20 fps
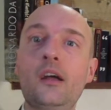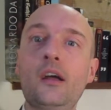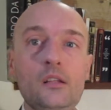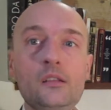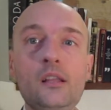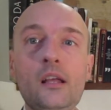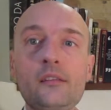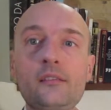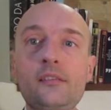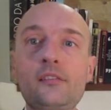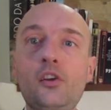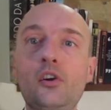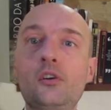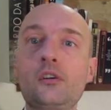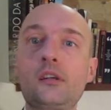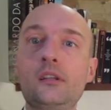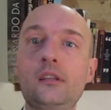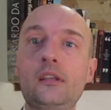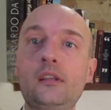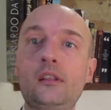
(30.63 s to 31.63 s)
Let's
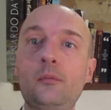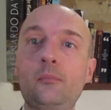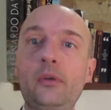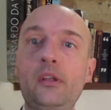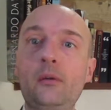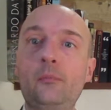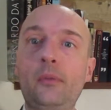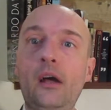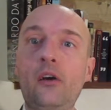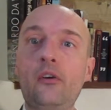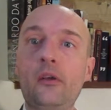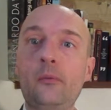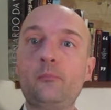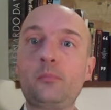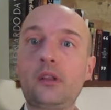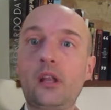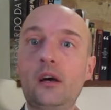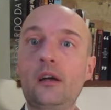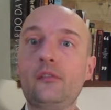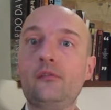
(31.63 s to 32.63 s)
talk a little bit about
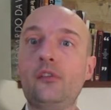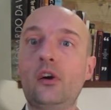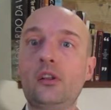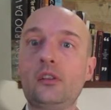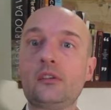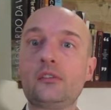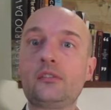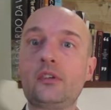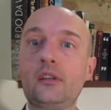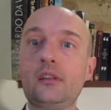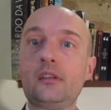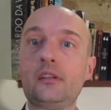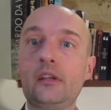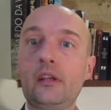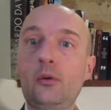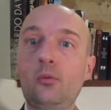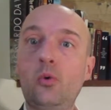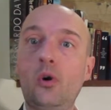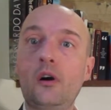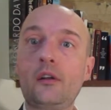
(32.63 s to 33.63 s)
implied
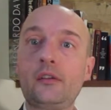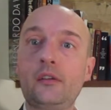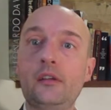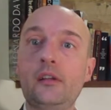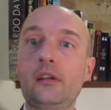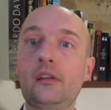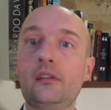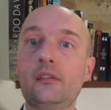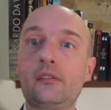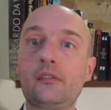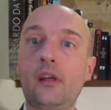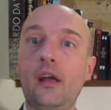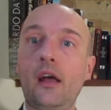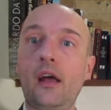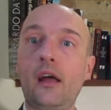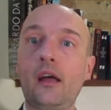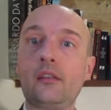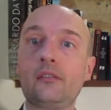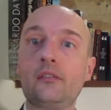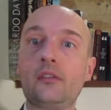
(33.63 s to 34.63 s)
volatility, what it is
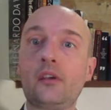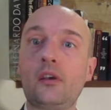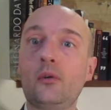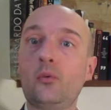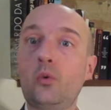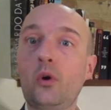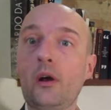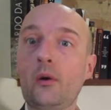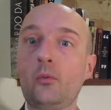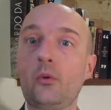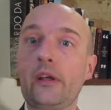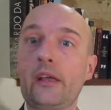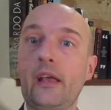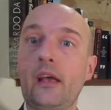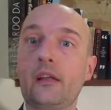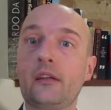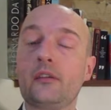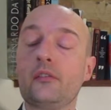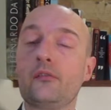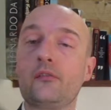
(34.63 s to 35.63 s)
and uh, where we
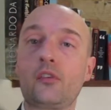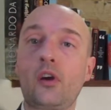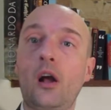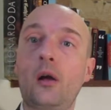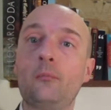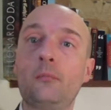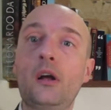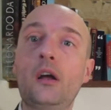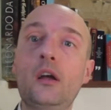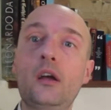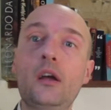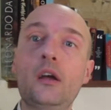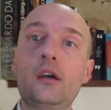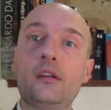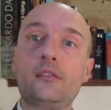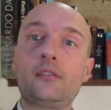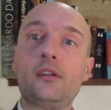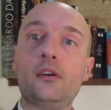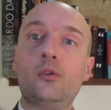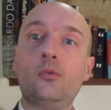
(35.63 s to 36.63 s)
get it from.
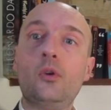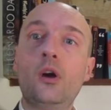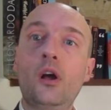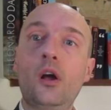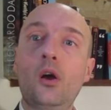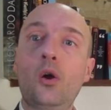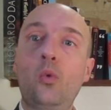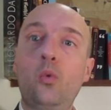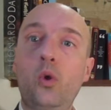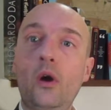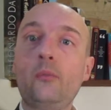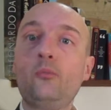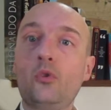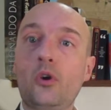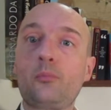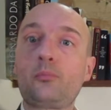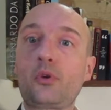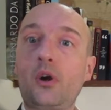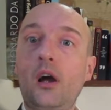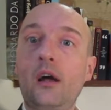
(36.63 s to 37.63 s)
So when
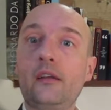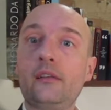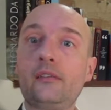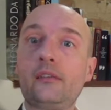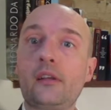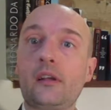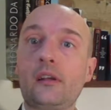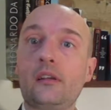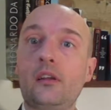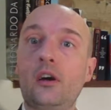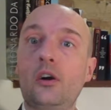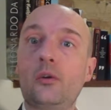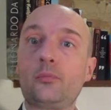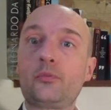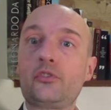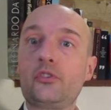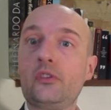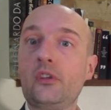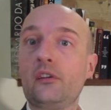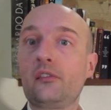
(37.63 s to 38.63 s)
we're pricing an
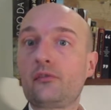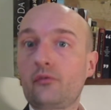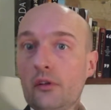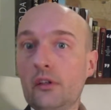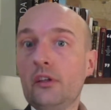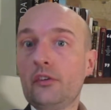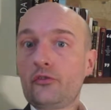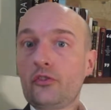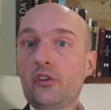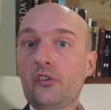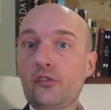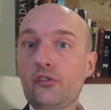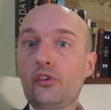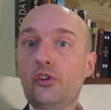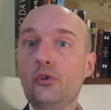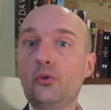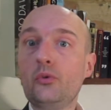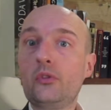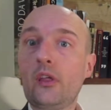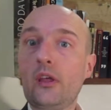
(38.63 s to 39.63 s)
option, there's really just
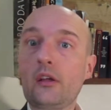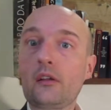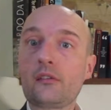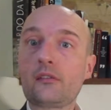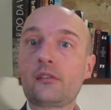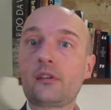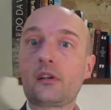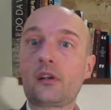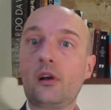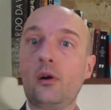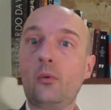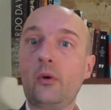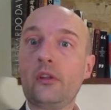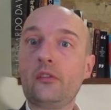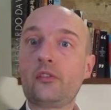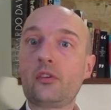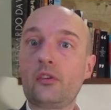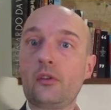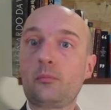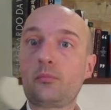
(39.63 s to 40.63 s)
two things that go
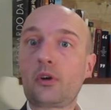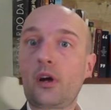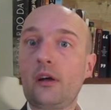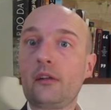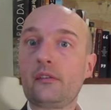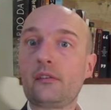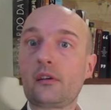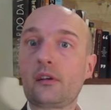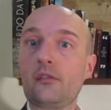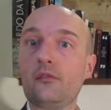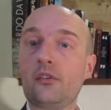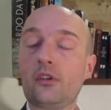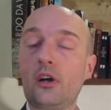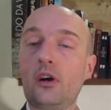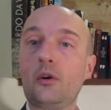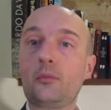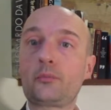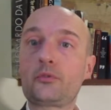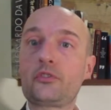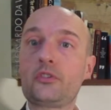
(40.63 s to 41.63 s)
into the pricing of an
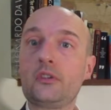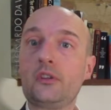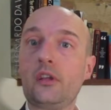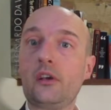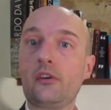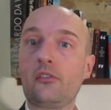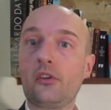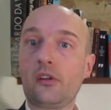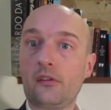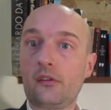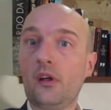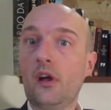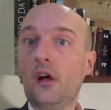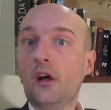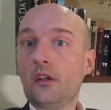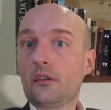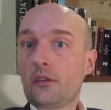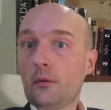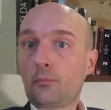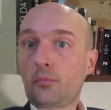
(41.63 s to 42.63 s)
option. There is
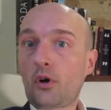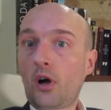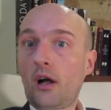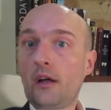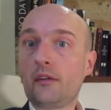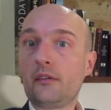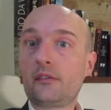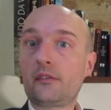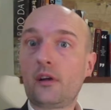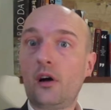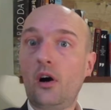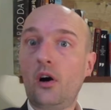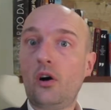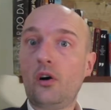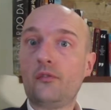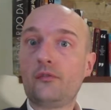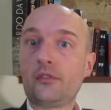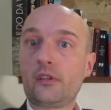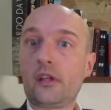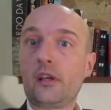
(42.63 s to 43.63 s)
the price
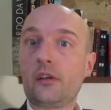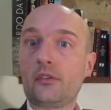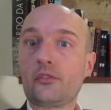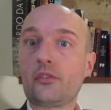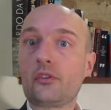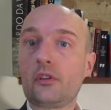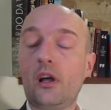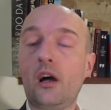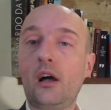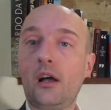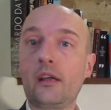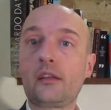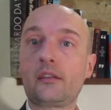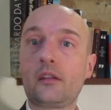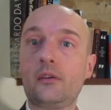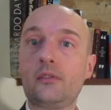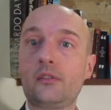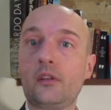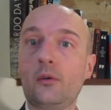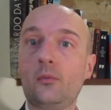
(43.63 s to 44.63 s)
of the underlying
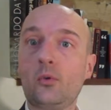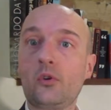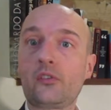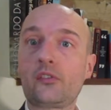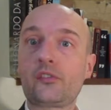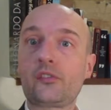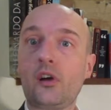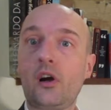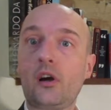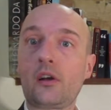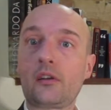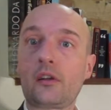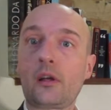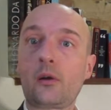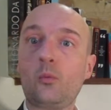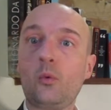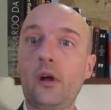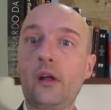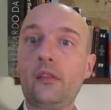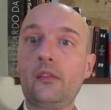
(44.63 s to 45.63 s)
that, that we're
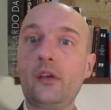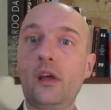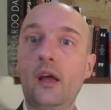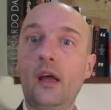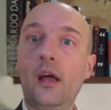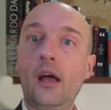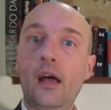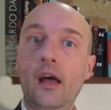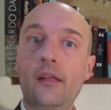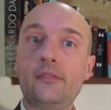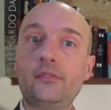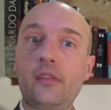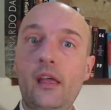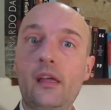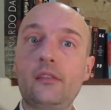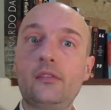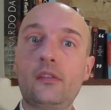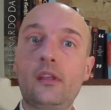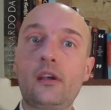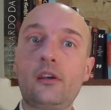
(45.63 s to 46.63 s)
starting with, and
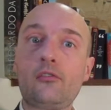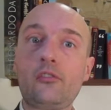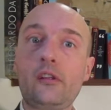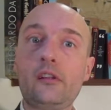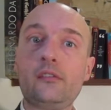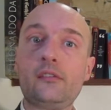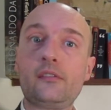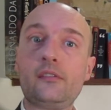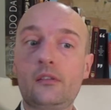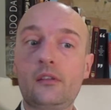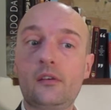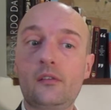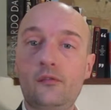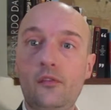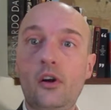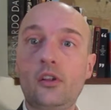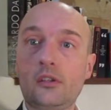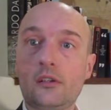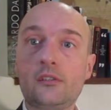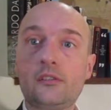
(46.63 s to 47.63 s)
then there is the
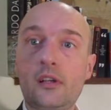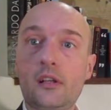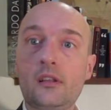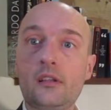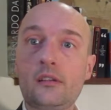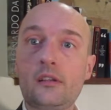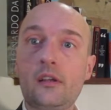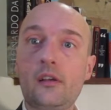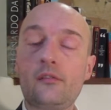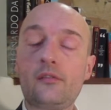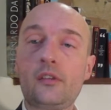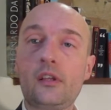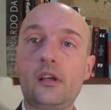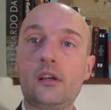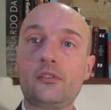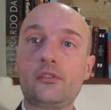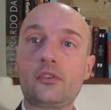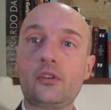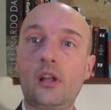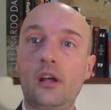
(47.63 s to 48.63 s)
volatility of the
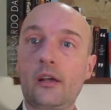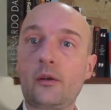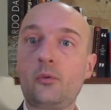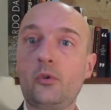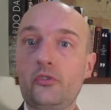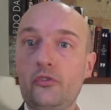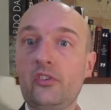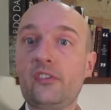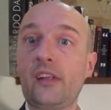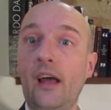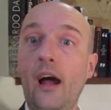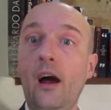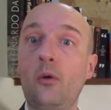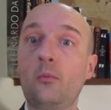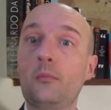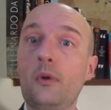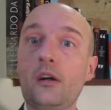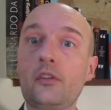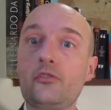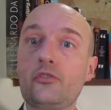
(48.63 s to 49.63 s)
underlying, which is how
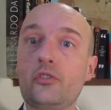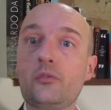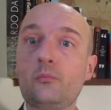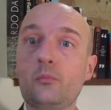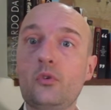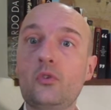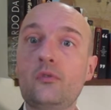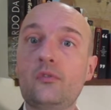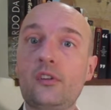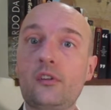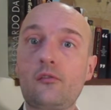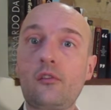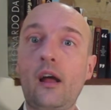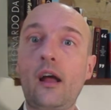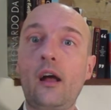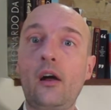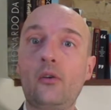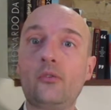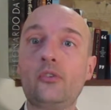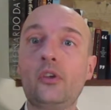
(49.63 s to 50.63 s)
much it moves
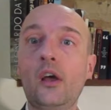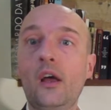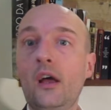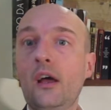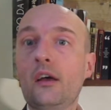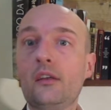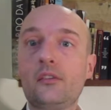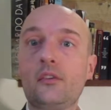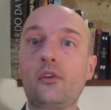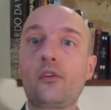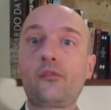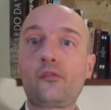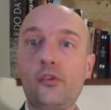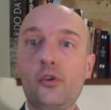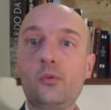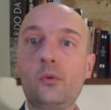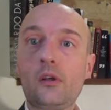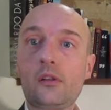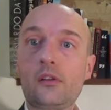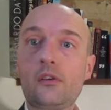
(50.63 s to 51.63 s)
around. And there are a
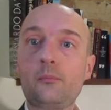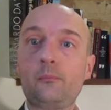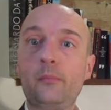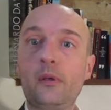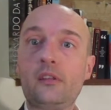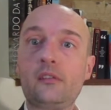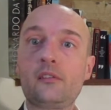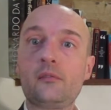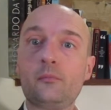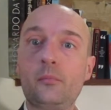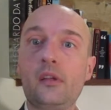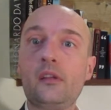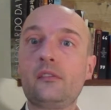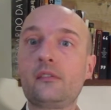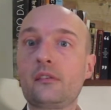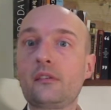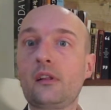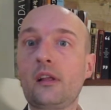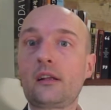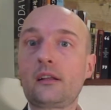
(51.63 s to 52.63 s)
few other bits and
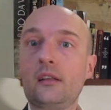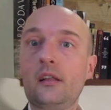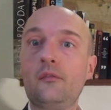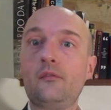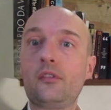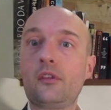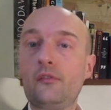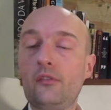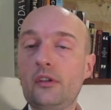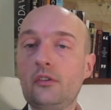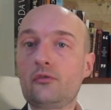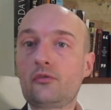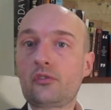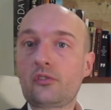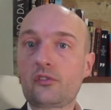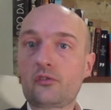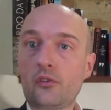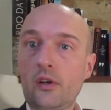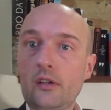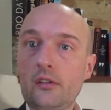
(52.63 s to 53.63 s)
pieces like level of
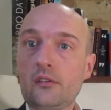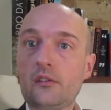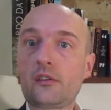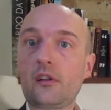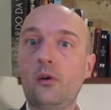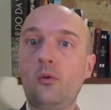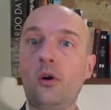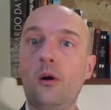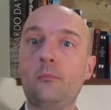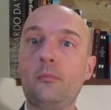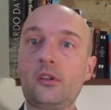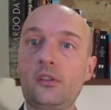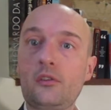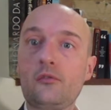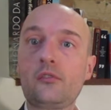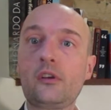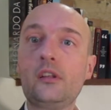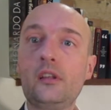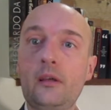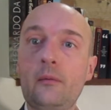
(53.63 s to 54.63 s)
interest rate and so on, but the
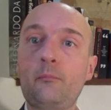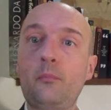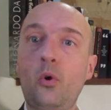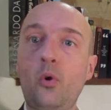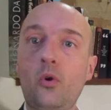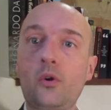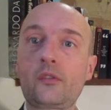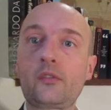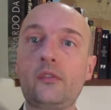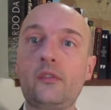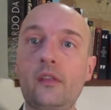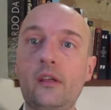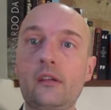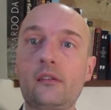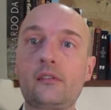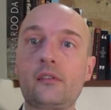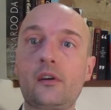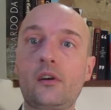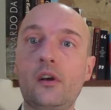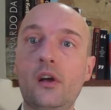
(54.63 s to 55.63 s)
really important
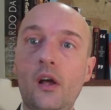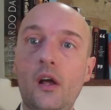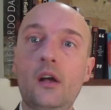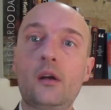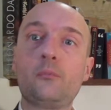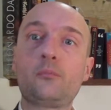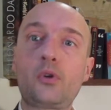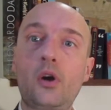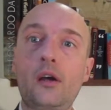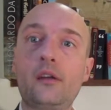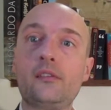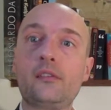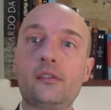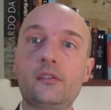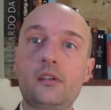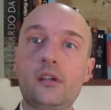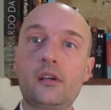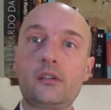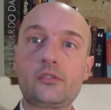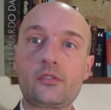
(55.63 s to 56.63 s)
things are price
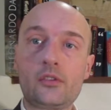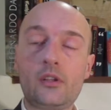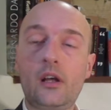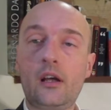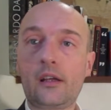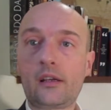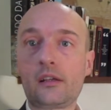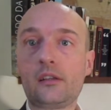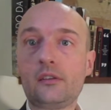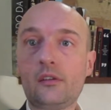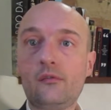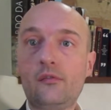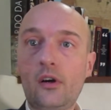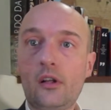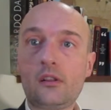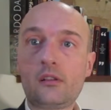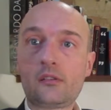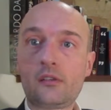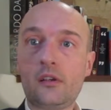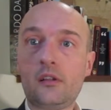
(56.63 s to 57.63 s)
of the underlying and the
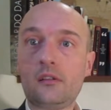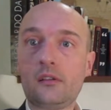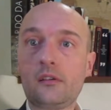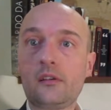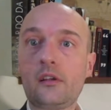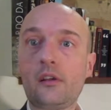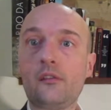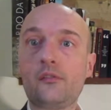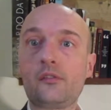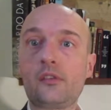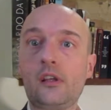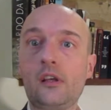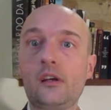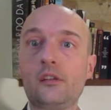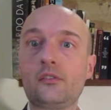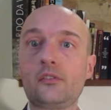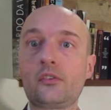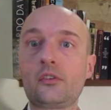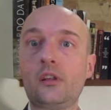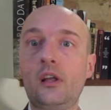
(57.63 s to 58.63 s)
volatility of the
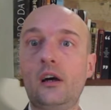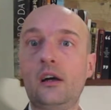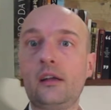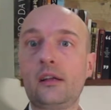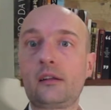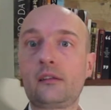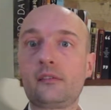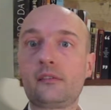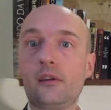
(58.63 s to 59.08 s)
underlying.